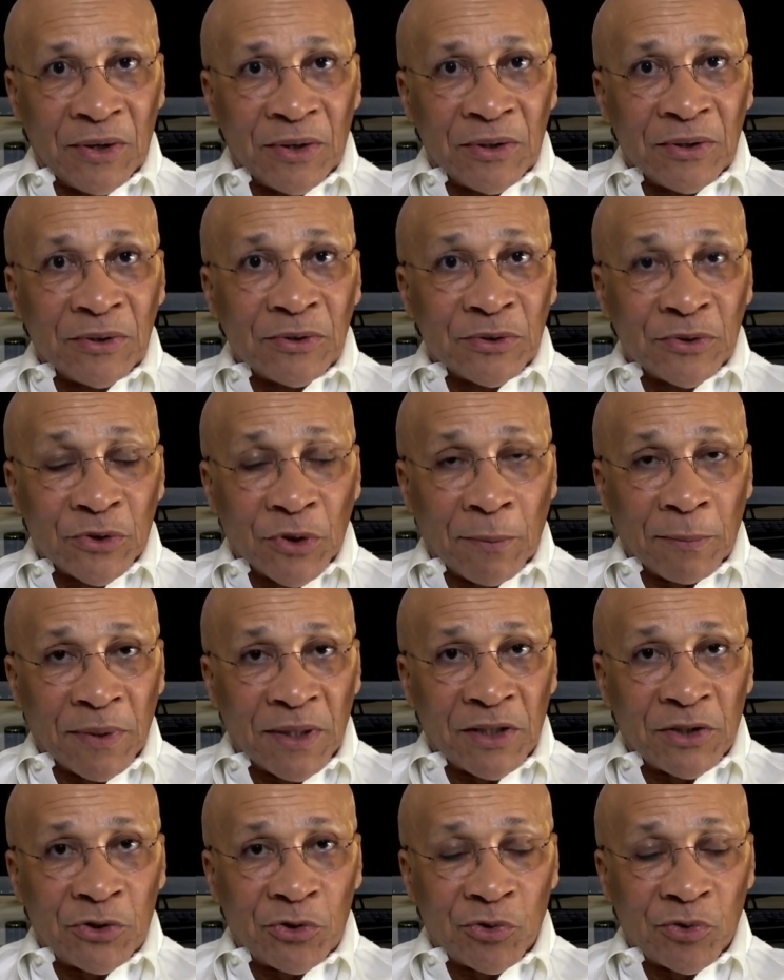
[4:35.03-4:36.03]
some
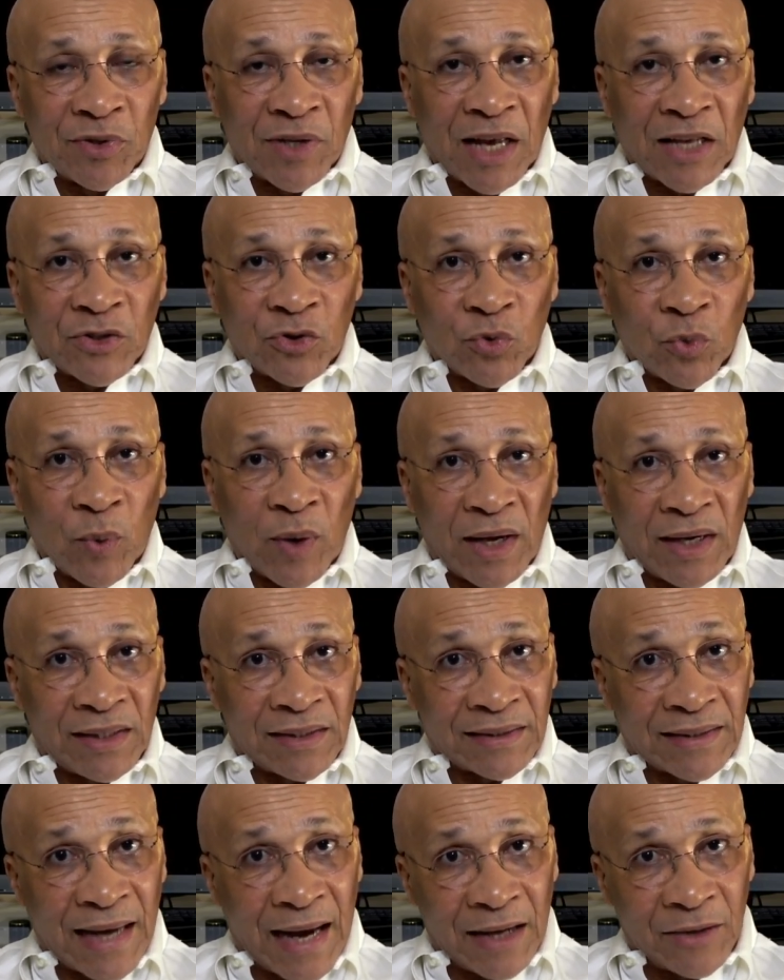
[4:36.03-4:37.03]
issues as
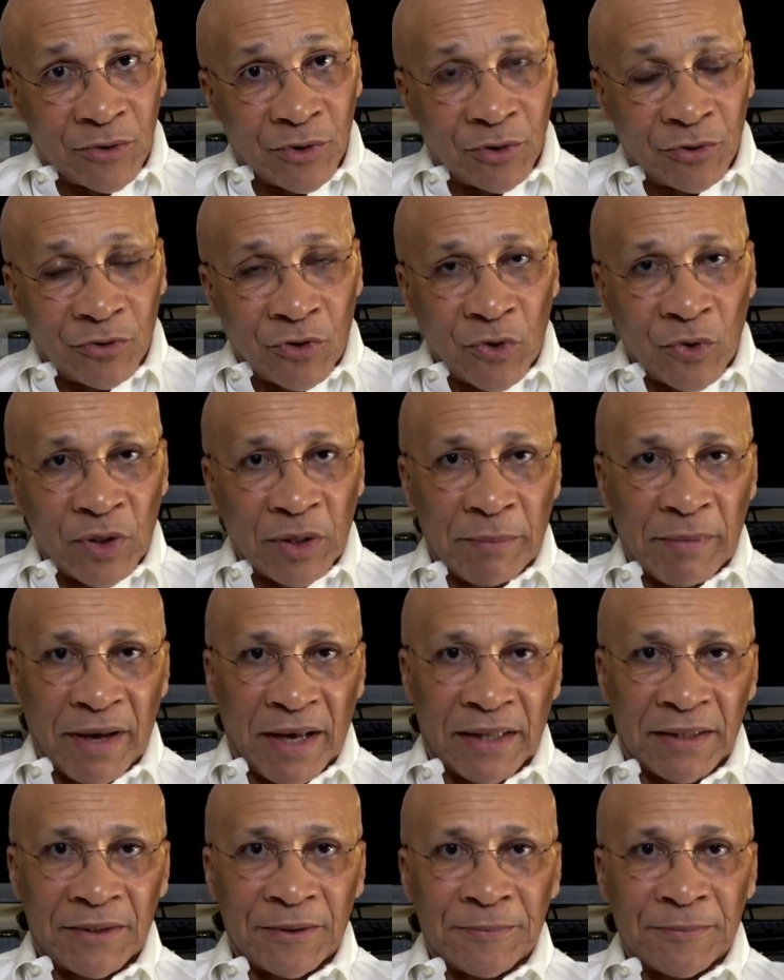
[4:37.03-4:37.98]
well down the road a bit.